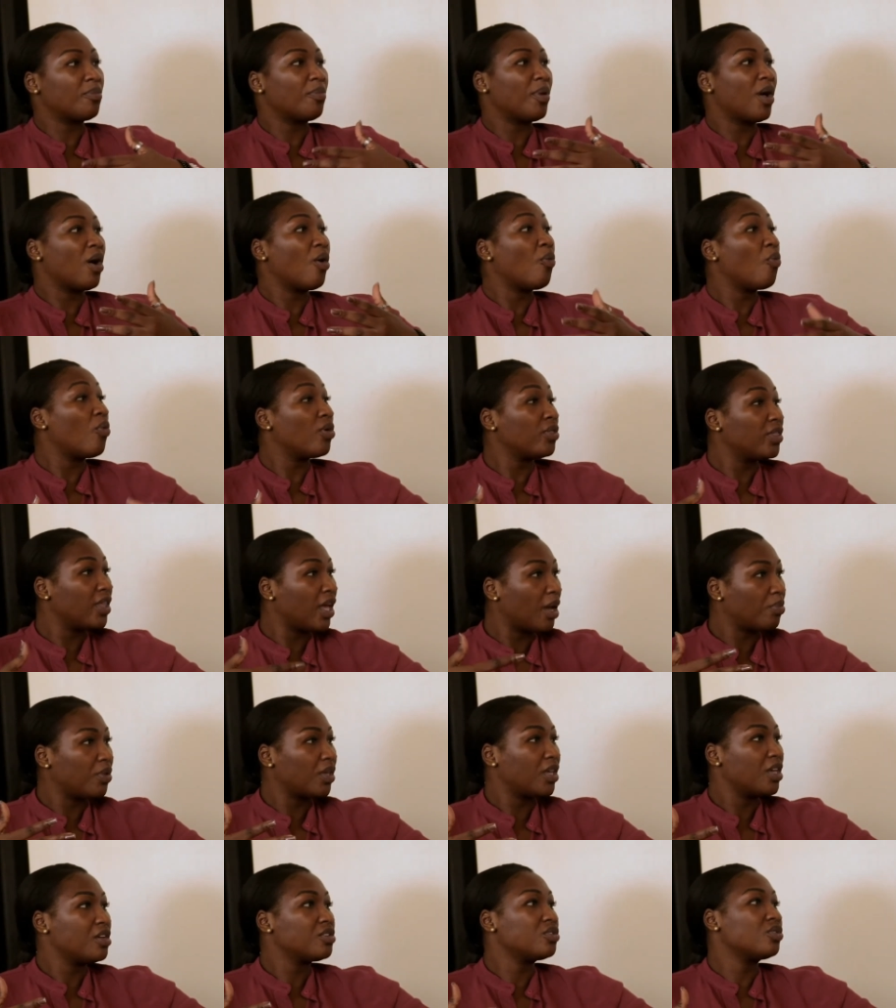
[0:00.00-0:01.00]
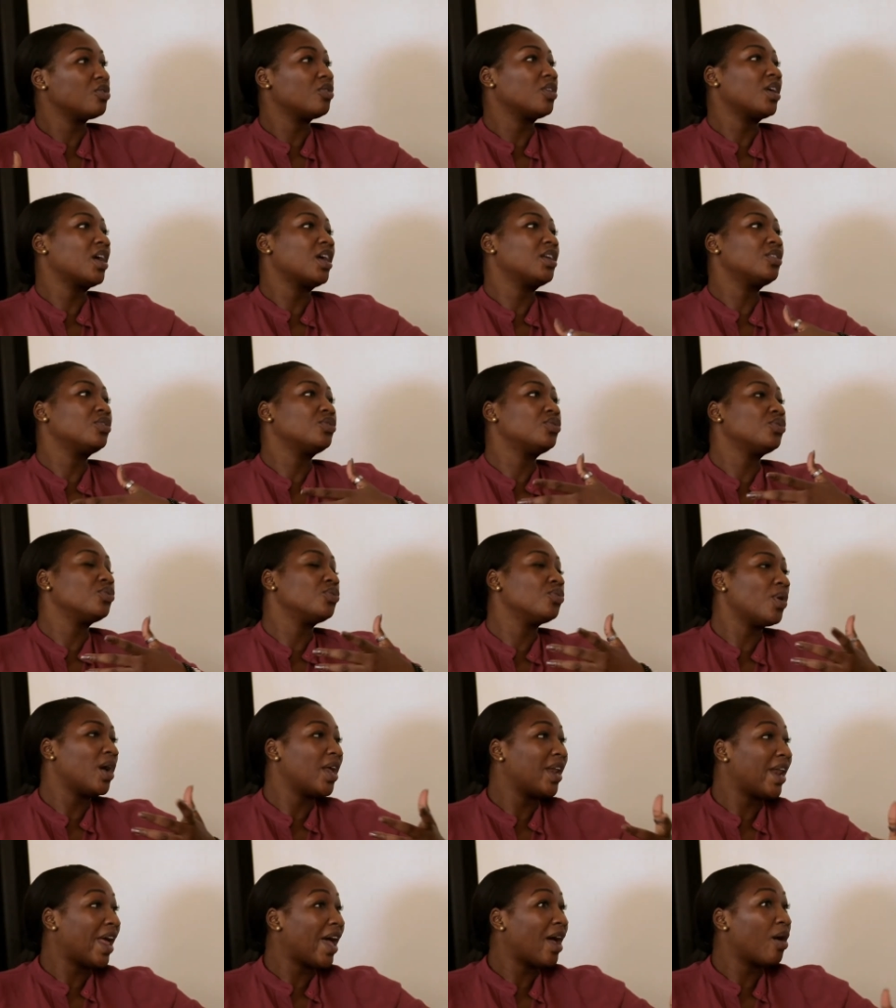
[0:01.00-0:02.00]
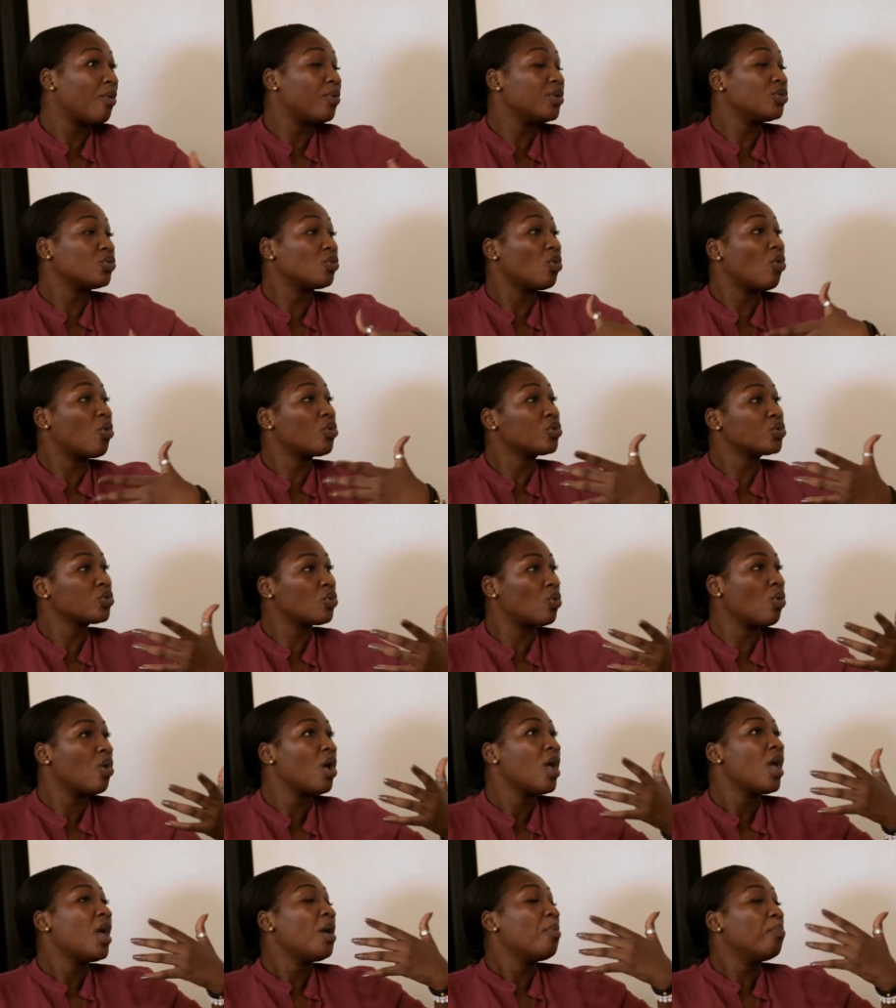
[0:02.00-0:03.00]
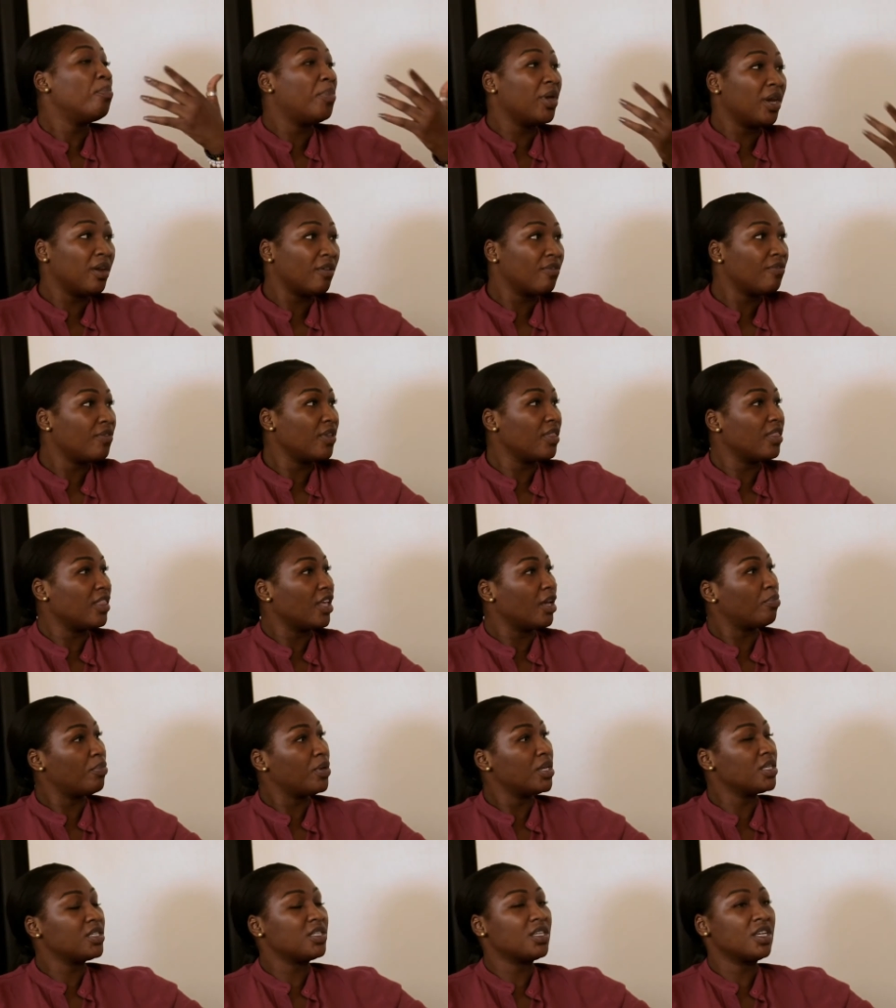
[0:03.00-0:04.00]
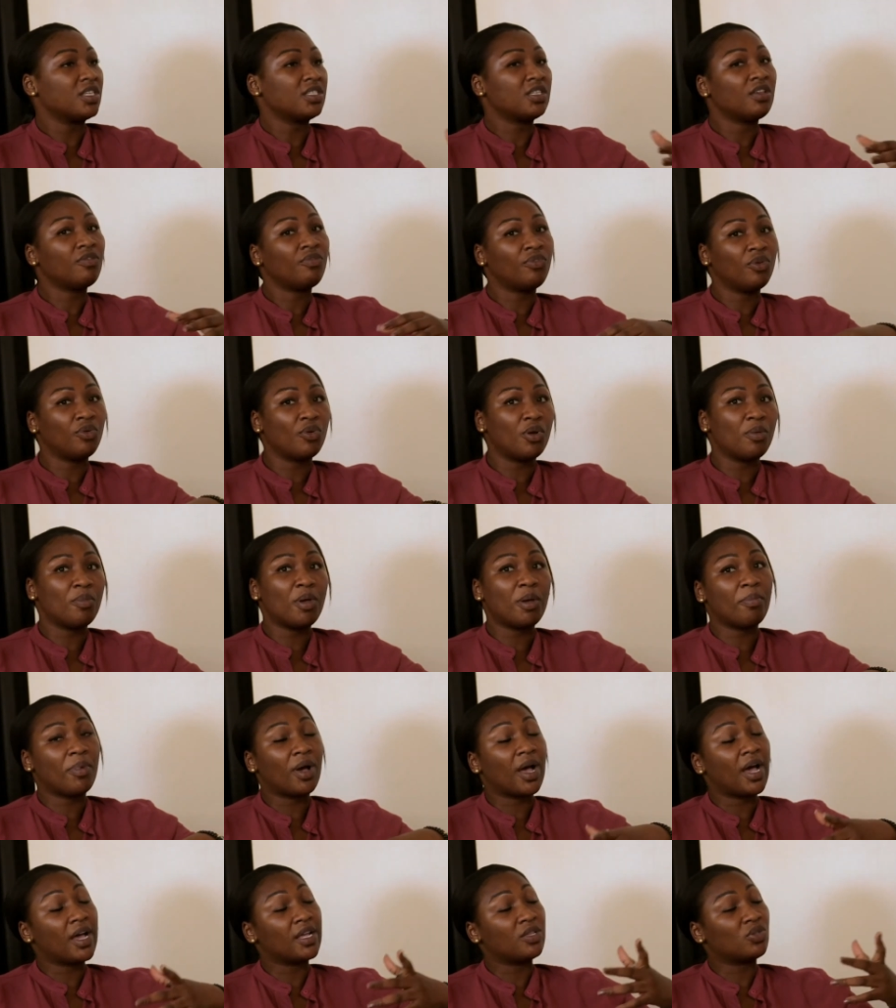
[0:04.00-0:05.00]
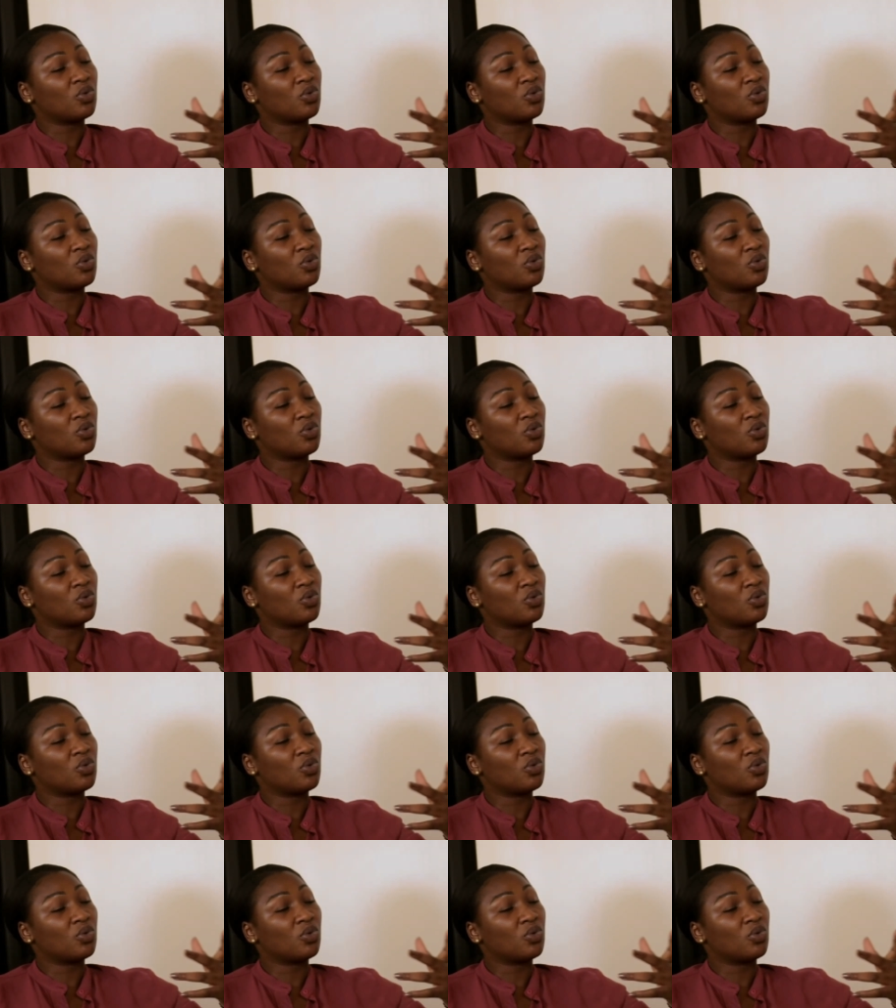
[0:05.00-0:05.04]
about what the application can do and how it will also benefit their business. If you remember, I